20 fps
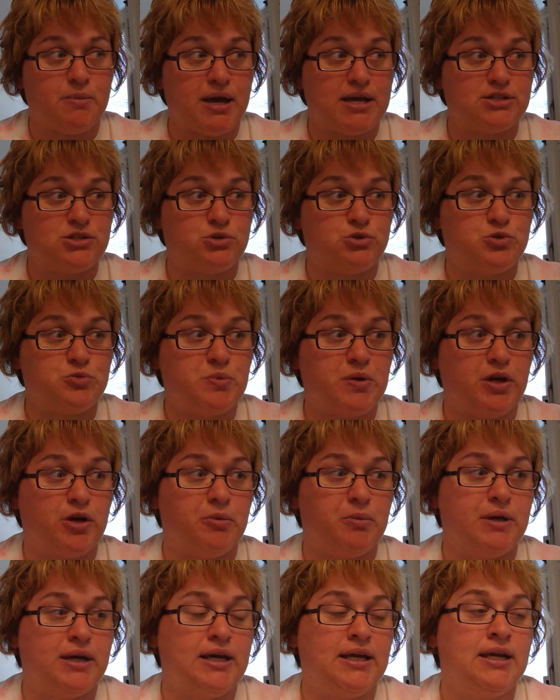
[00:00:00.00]
Maslow's
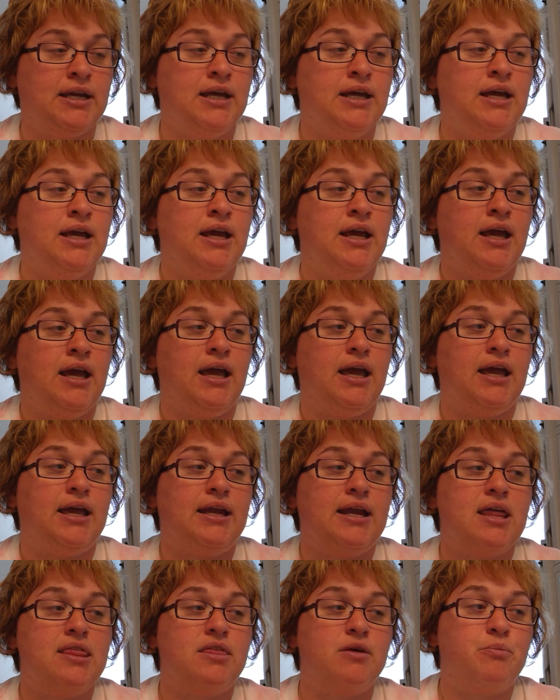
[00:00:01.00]
pyramid,
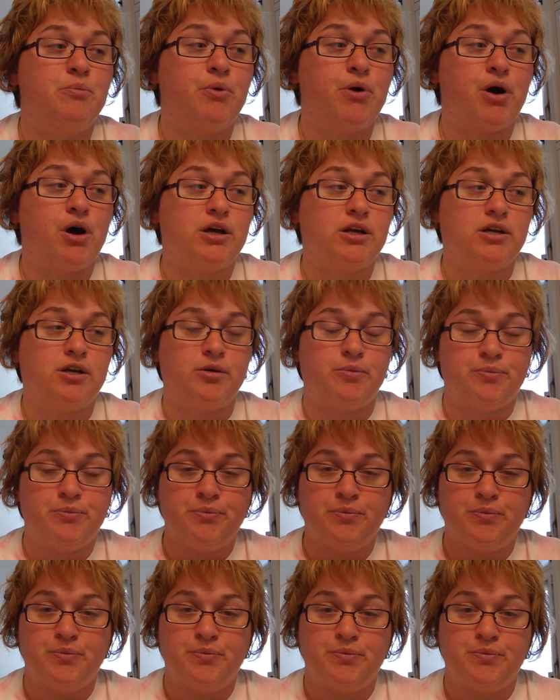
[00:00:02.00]
and at the bottom
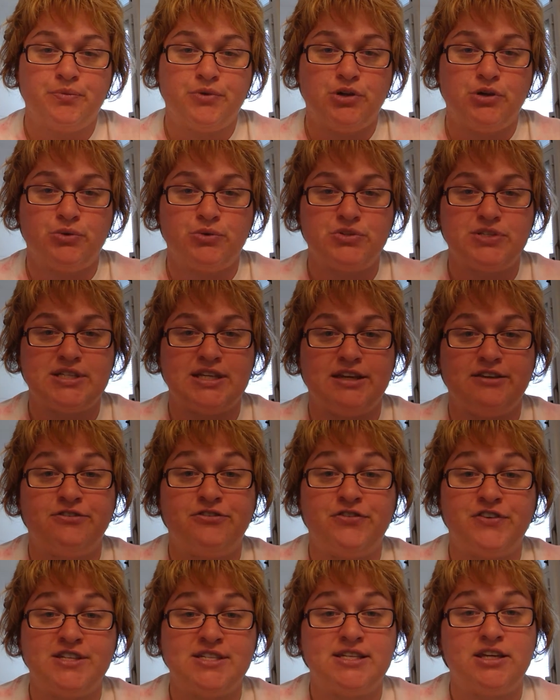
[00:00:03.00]
you'll see
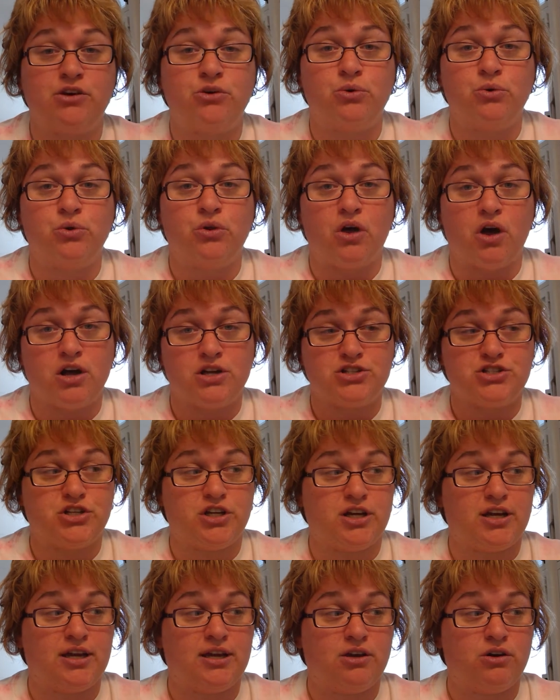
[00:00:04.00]

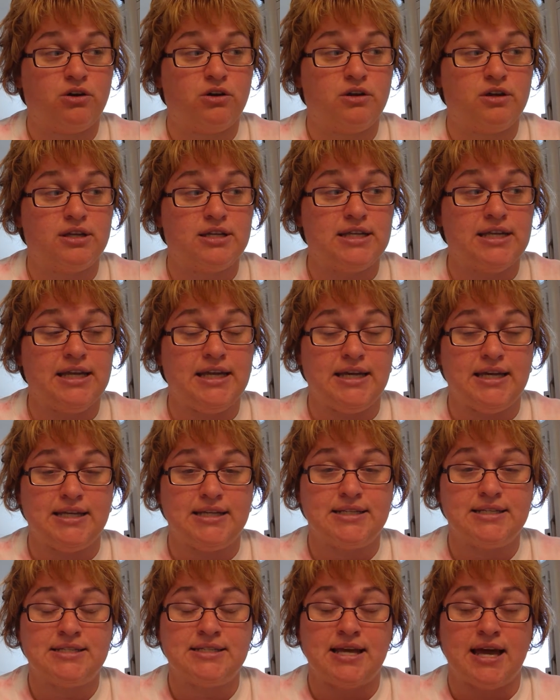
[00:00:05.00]
physiologic
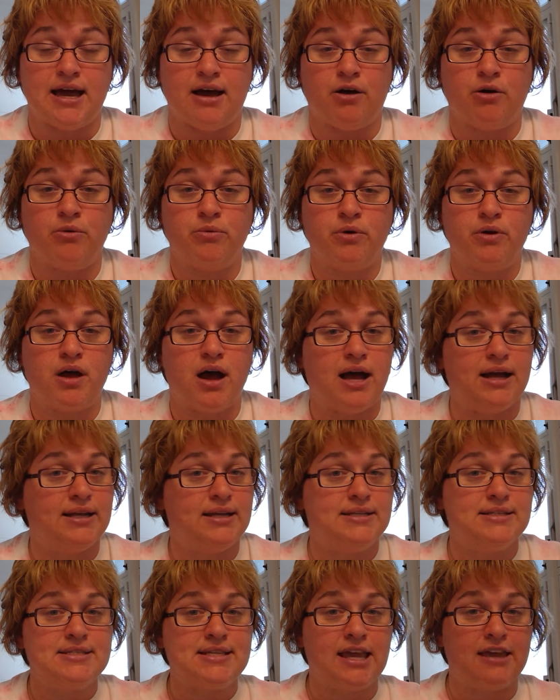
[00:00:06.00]
needs. Now, I
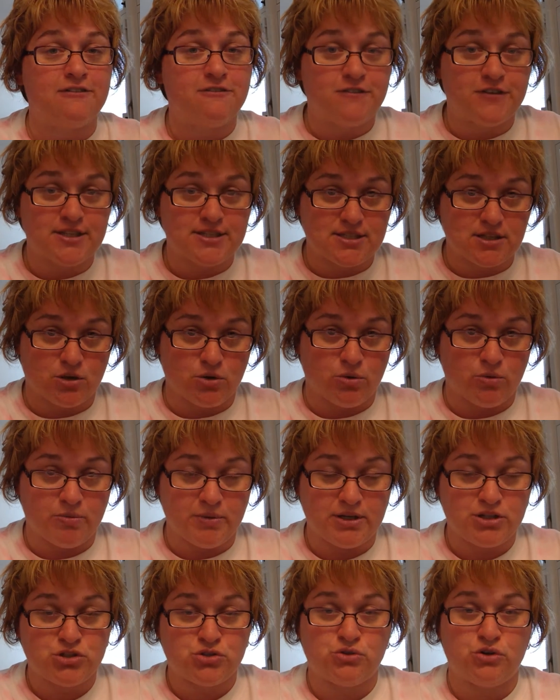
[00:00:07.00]
didn't say physical.
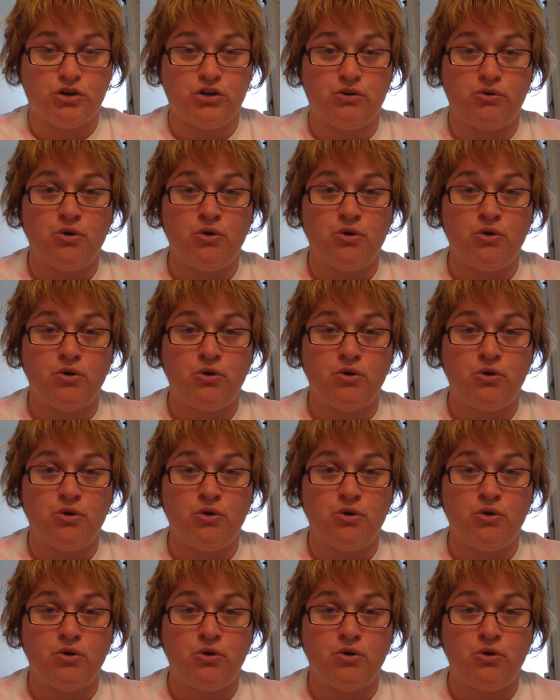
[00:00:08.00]
Make sure